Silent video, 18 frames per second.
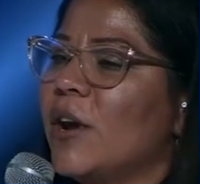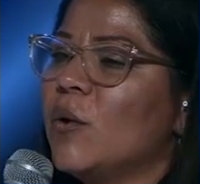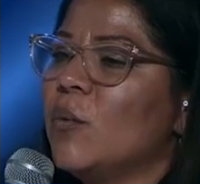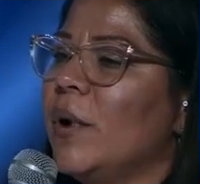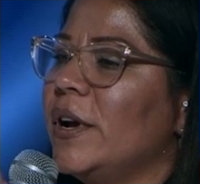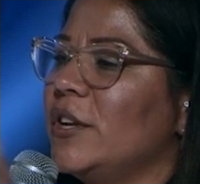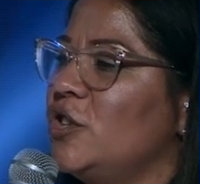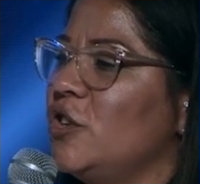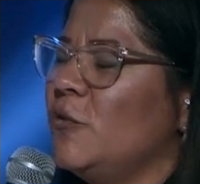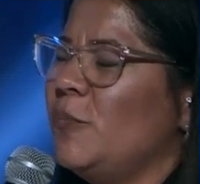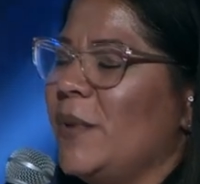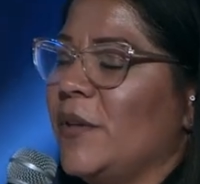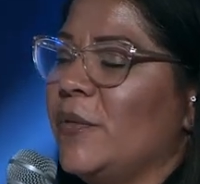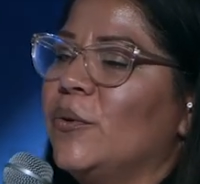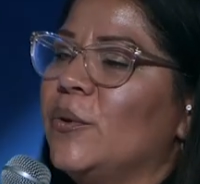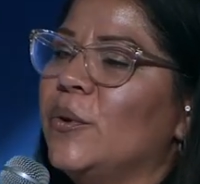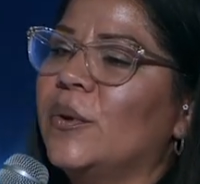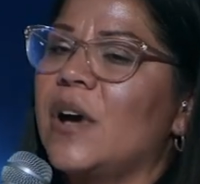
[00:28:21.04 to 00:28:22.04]
what you've been
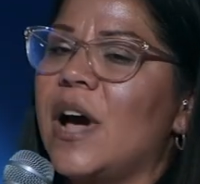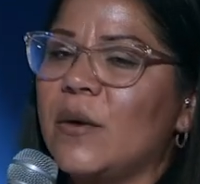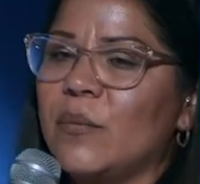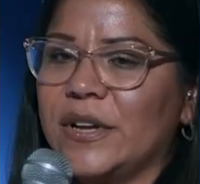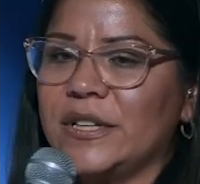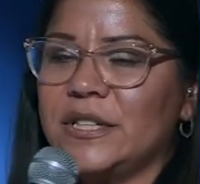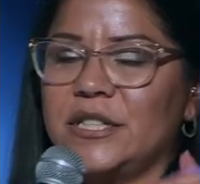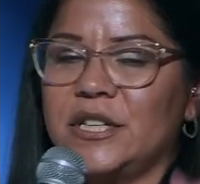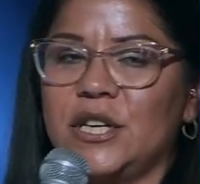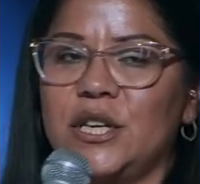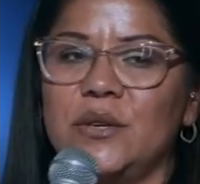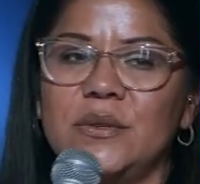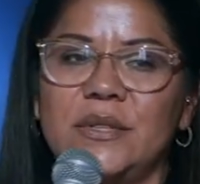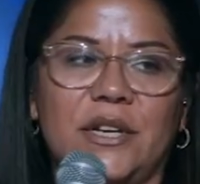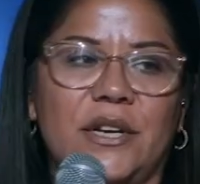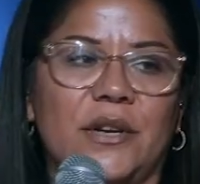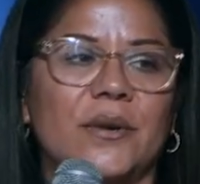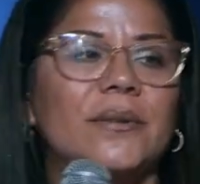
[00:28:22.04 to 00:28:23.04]
through, God wants to
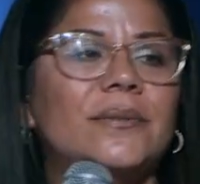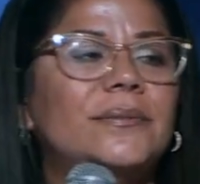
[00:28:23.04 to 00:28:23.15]
use you.